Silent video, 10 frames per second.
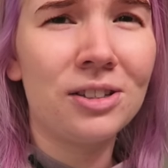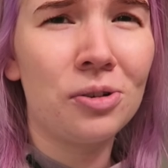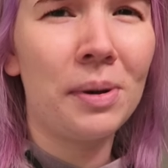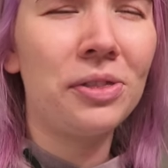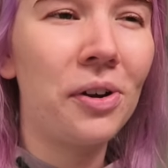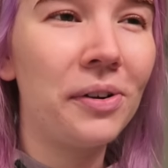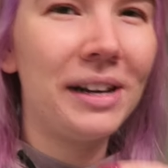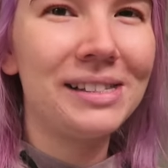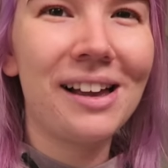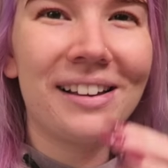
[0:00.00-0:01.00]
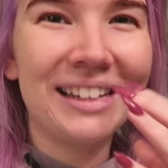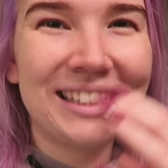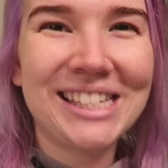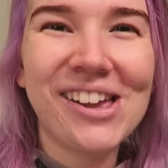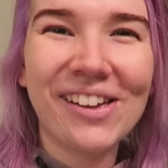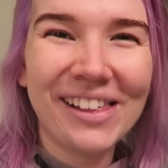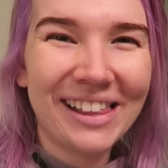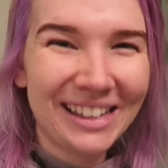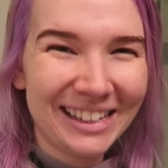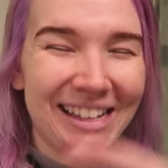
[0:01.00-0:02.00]
So my throat and tongue is
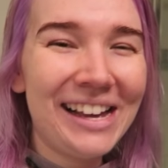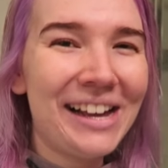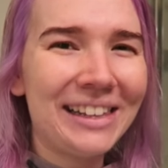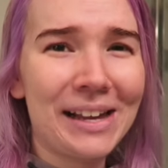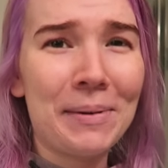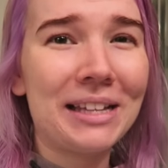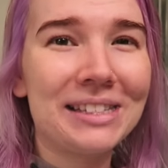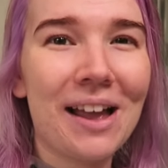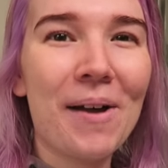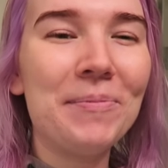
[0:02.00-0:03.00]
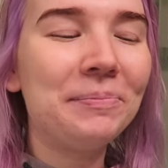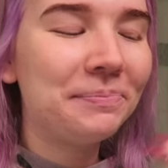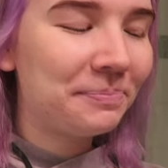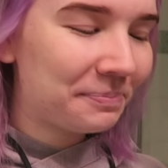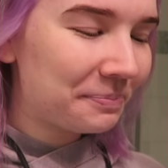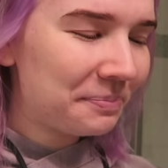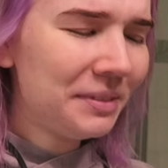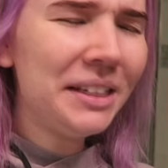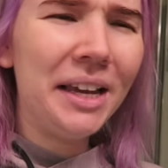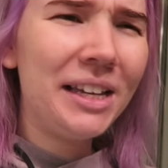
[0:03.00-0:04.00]
still like messed up
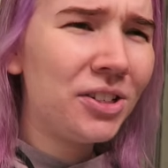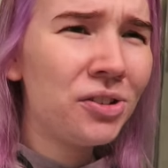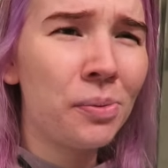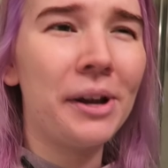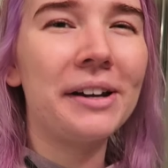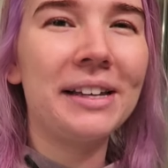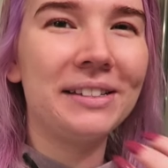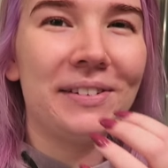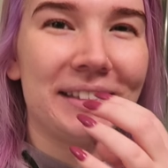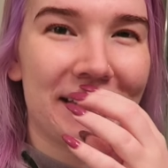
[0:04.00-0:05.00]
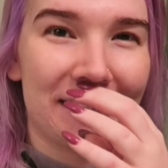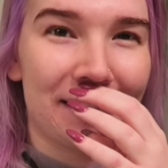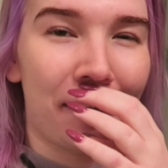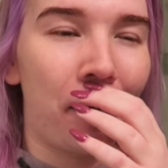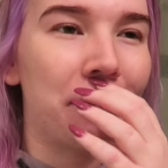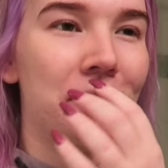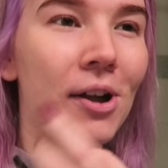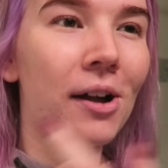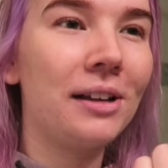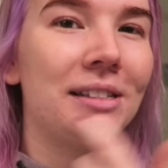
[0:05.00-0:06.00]
it's just weird because it feels like it's like hard to
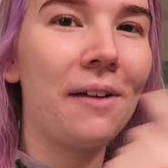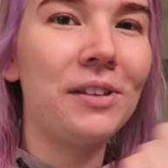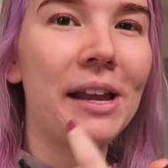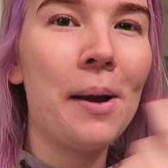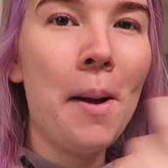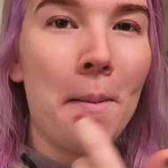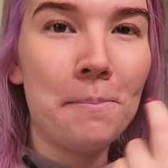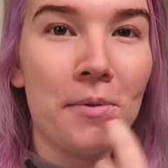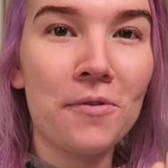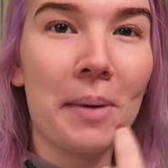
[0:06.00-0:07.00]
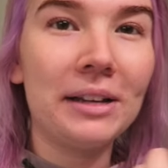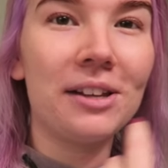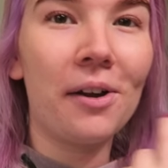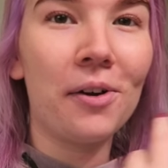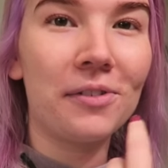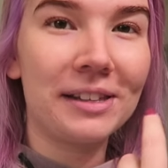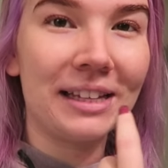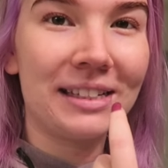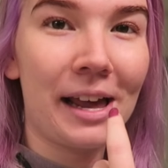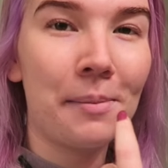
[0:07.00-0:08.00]
talk because I have to like move my tongue over to
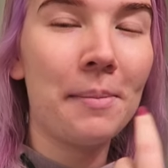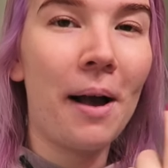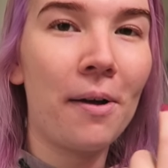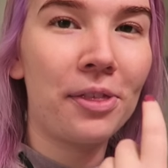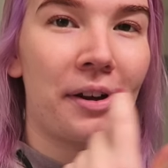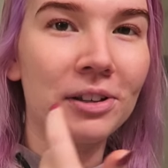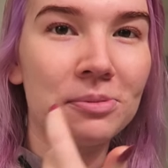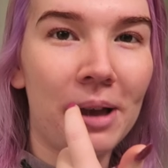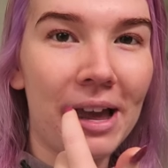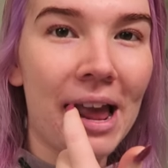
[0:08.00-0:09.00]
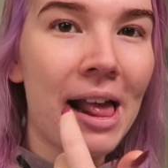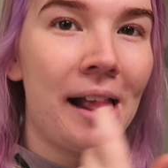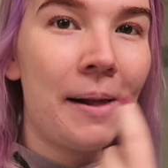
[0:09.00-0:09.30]
the side of my mouth or else my